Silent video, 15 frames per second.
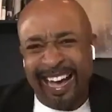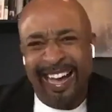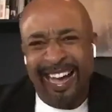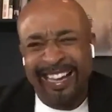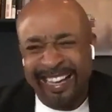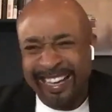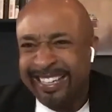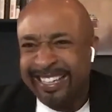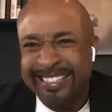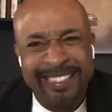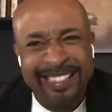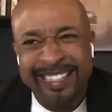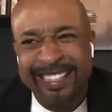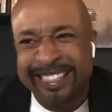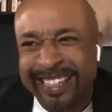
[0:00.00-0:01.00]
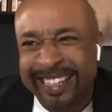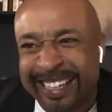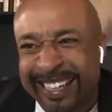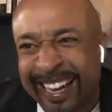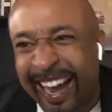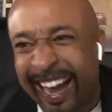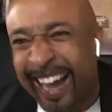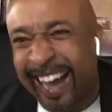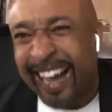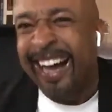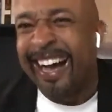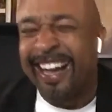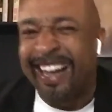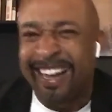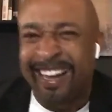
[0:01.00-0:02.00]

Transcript: It's like, hey, no